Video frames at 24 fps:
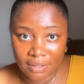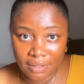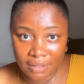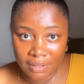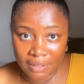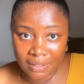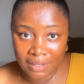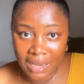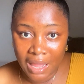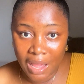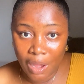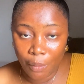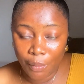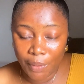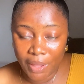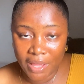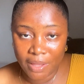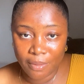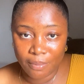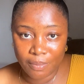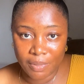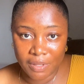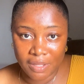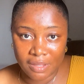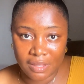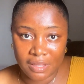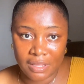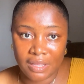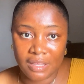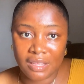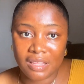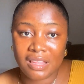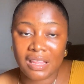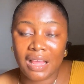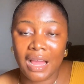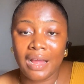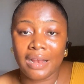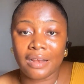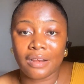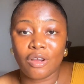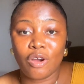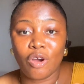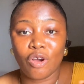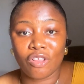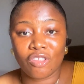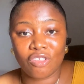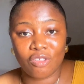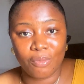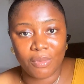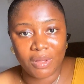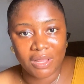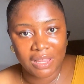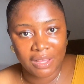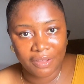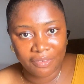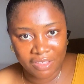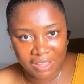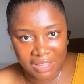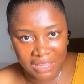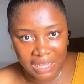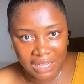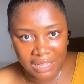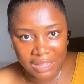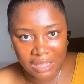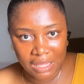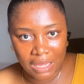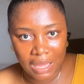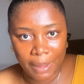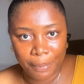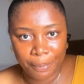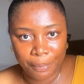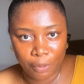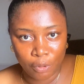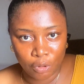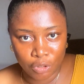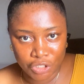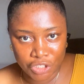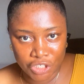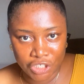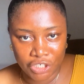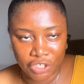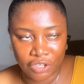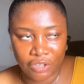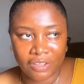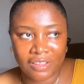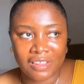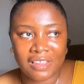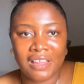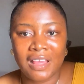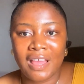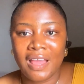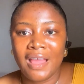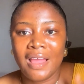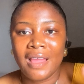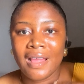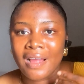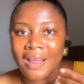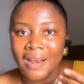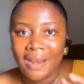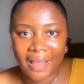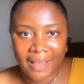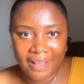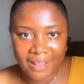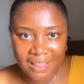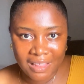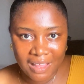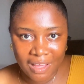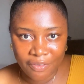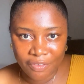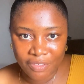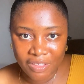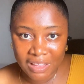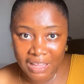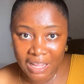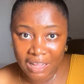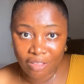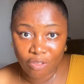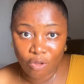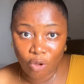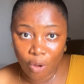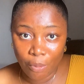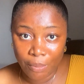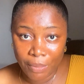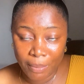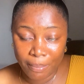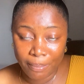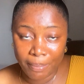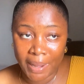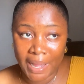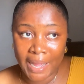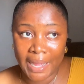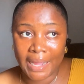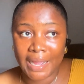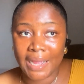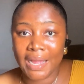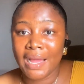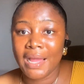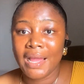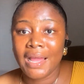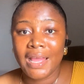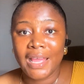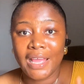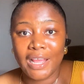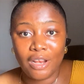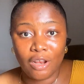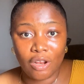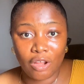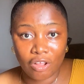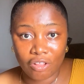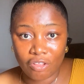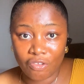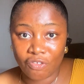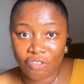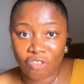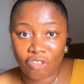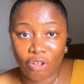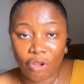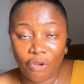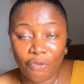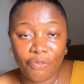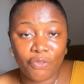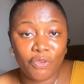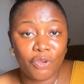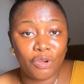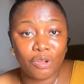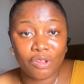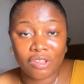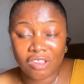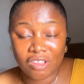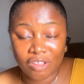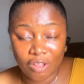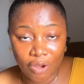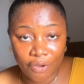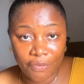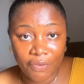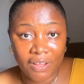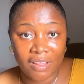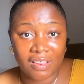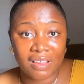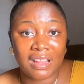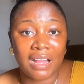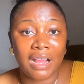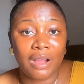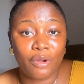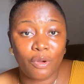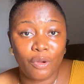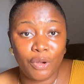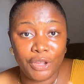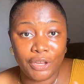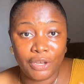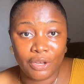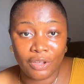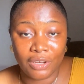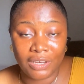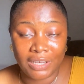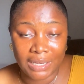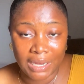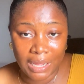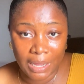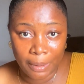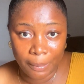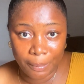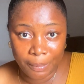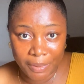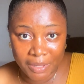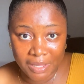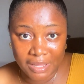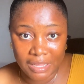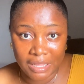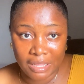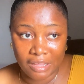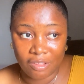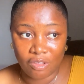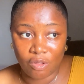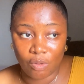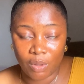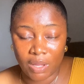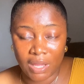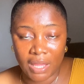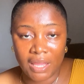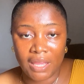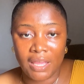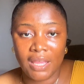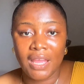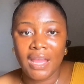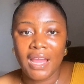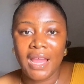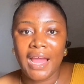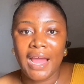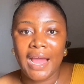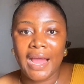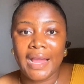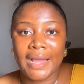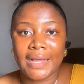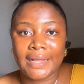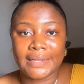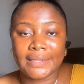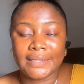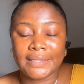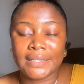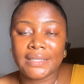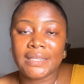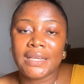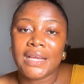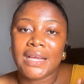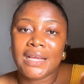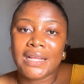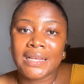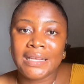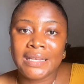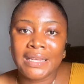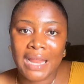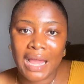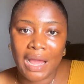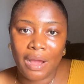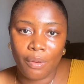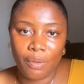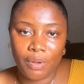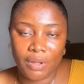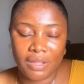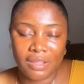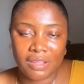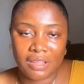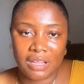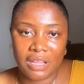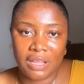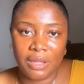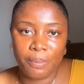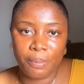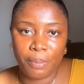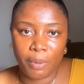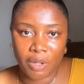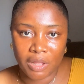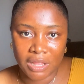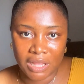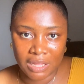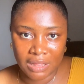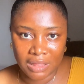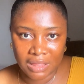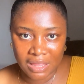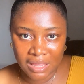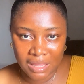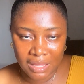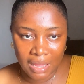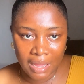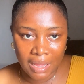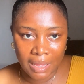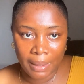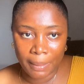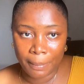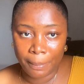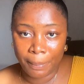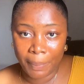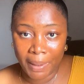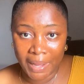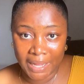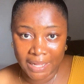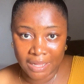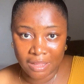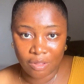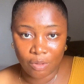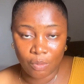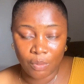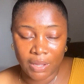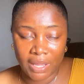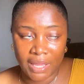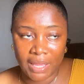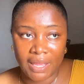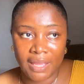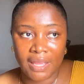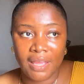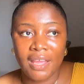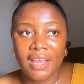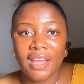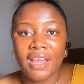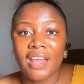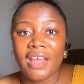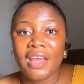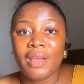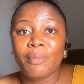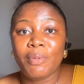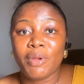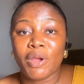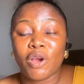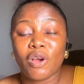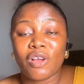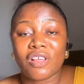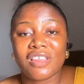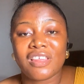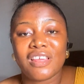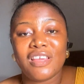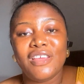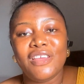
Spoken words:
now we are in business and customers have started approaching us, clients have started coming back, a lot of stuff, good stuff has started going on in our business. Okay, and now is the important part. Okay, because